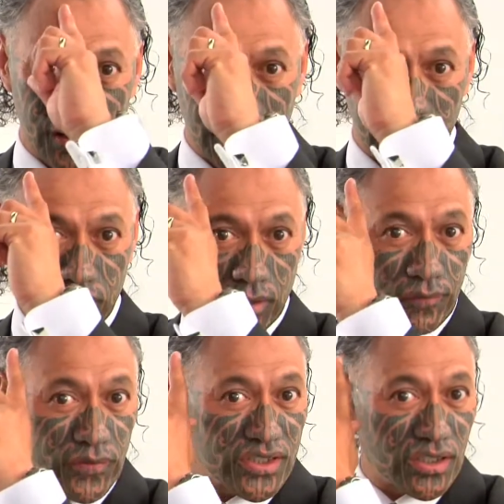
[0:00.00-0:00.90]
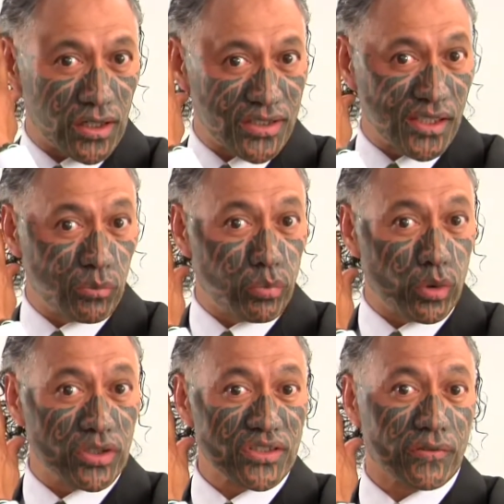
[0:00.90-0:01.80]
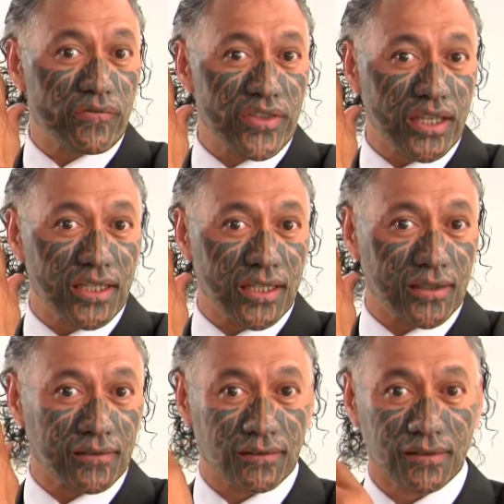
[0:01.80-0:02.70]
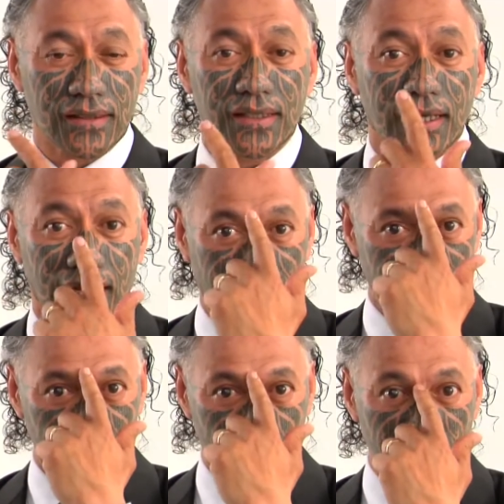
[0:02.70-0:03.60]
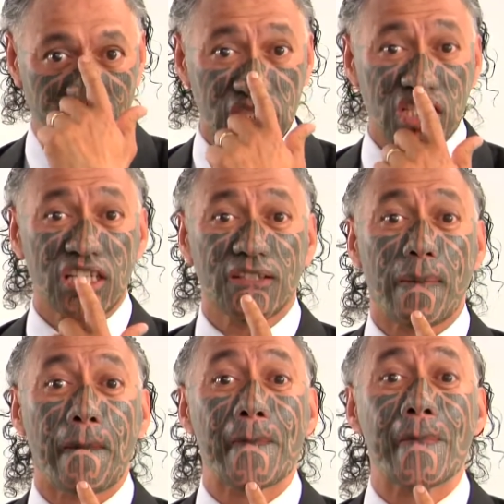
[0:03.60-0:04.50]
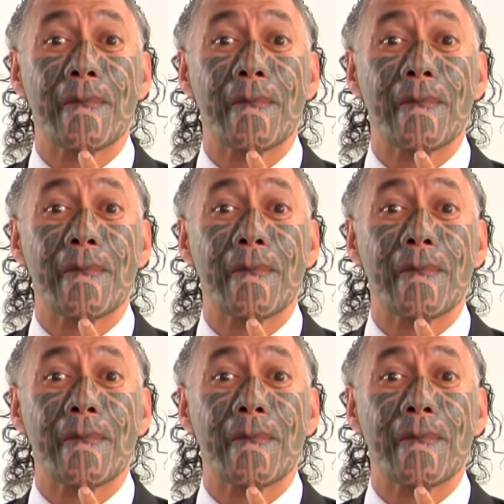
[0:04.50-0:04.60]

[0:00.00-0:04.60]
is to emphasize the importance of thinking. And on my chin